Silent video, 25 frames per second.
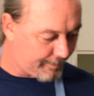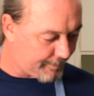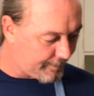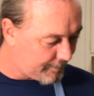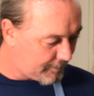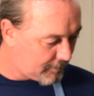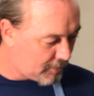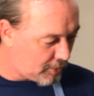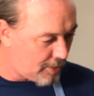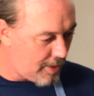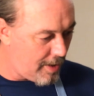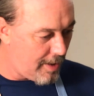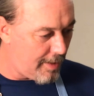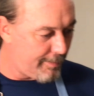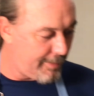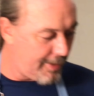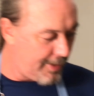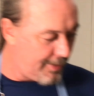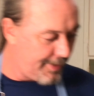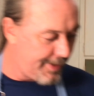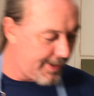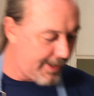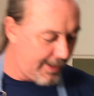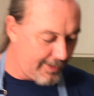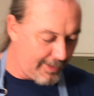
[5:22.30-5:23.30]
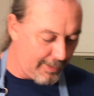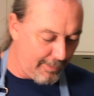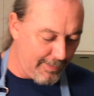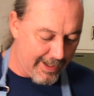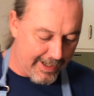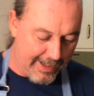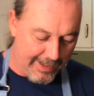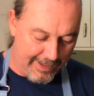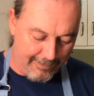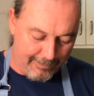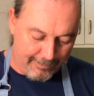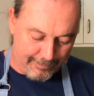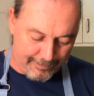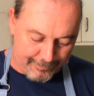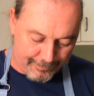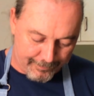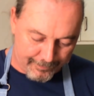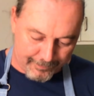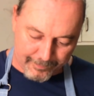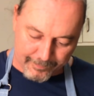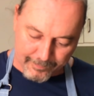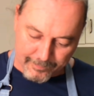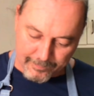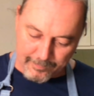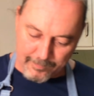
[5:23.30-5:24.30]
Strong bones, healthy body.
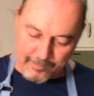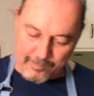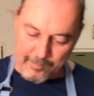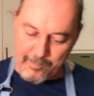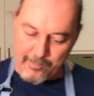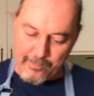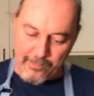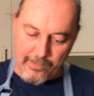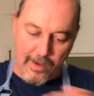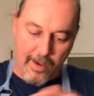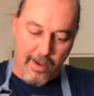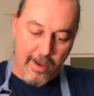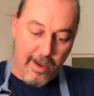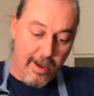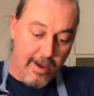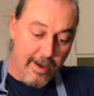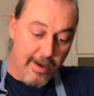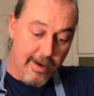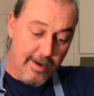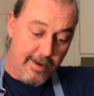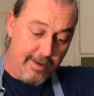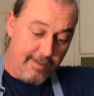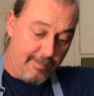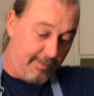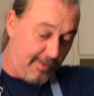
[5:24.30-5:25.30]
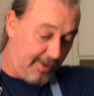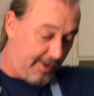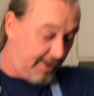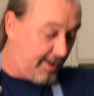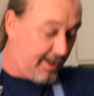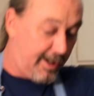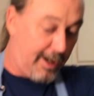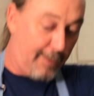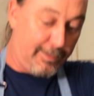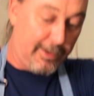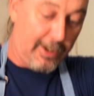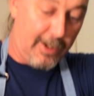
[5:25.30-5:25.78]
A couple